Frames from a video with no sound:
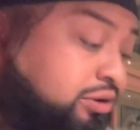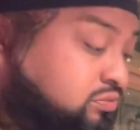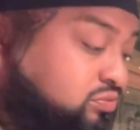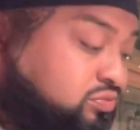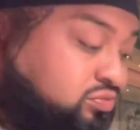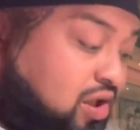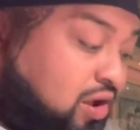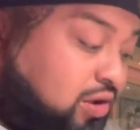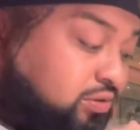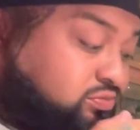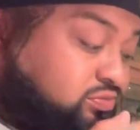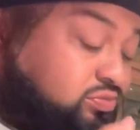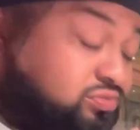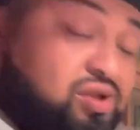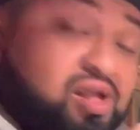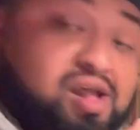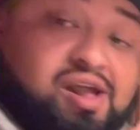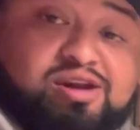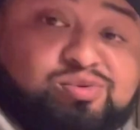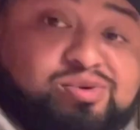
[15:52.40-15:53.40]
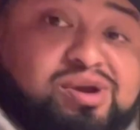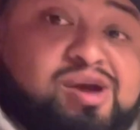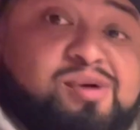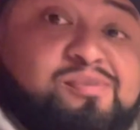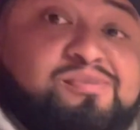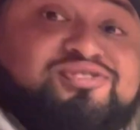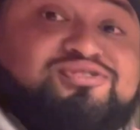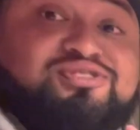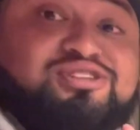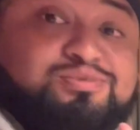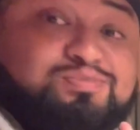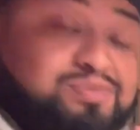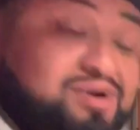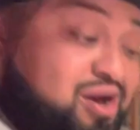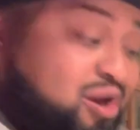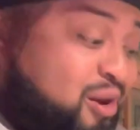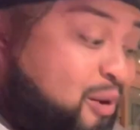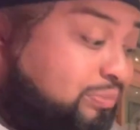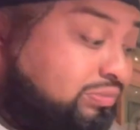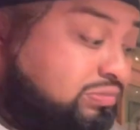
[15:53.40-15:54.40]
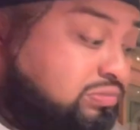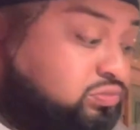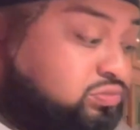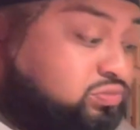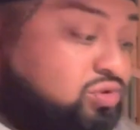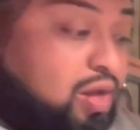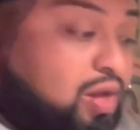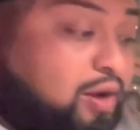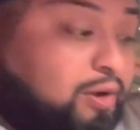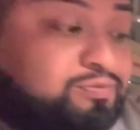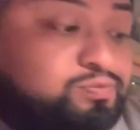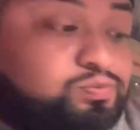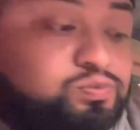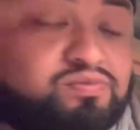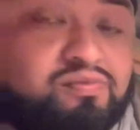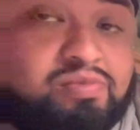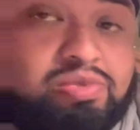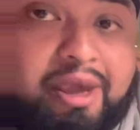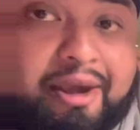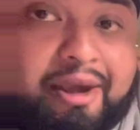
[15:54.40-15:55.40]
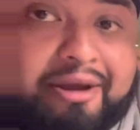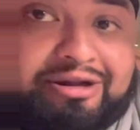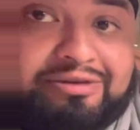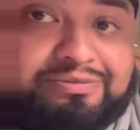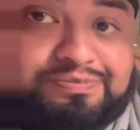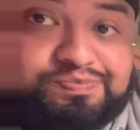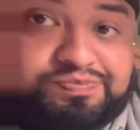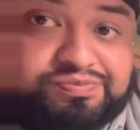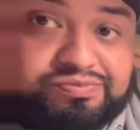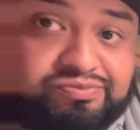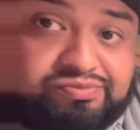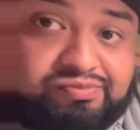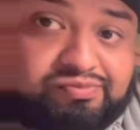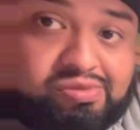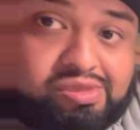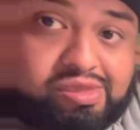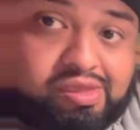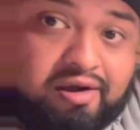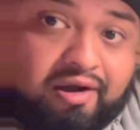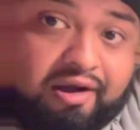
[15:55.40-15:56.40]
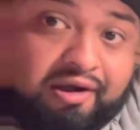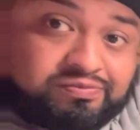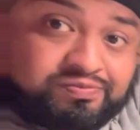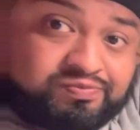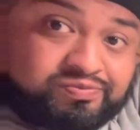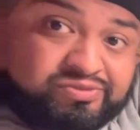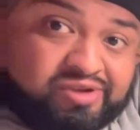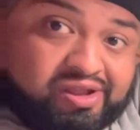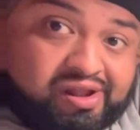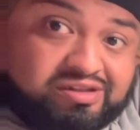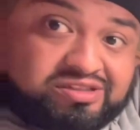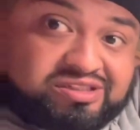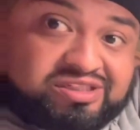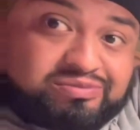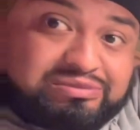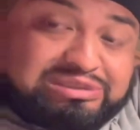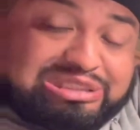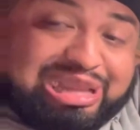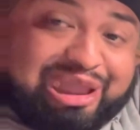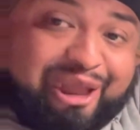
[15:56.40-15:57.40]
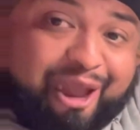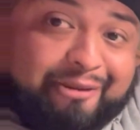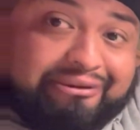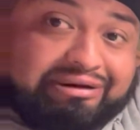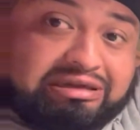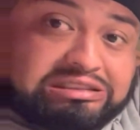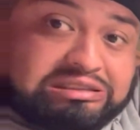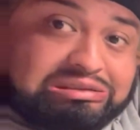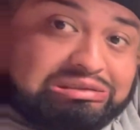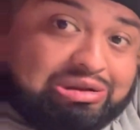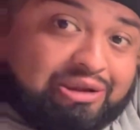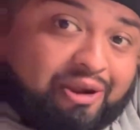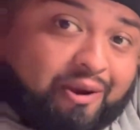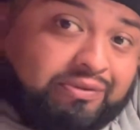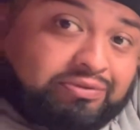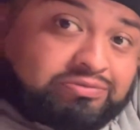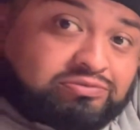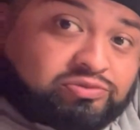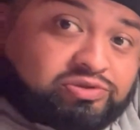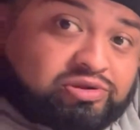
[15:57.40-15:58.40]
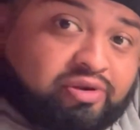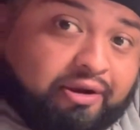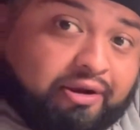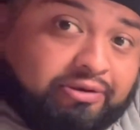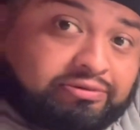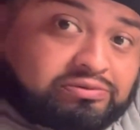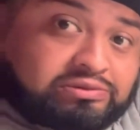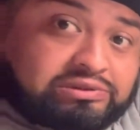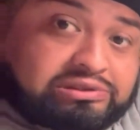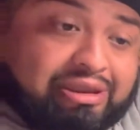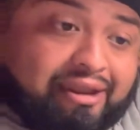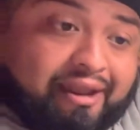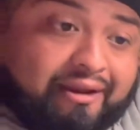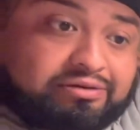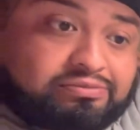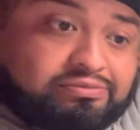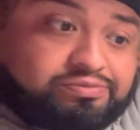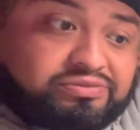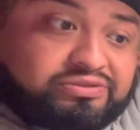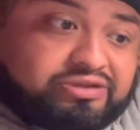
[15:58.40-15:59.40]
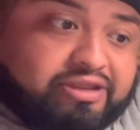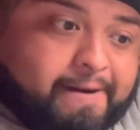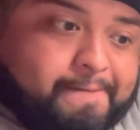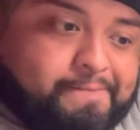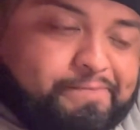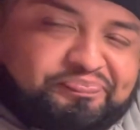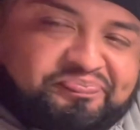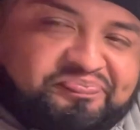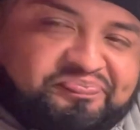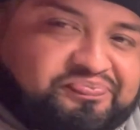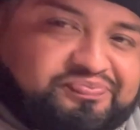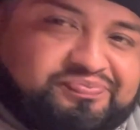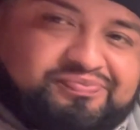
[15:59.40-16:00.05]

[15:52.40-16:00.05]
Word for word: The ground beef. Show them that ground beef. Honestly, guys, they put like these like jalapeno in it or something.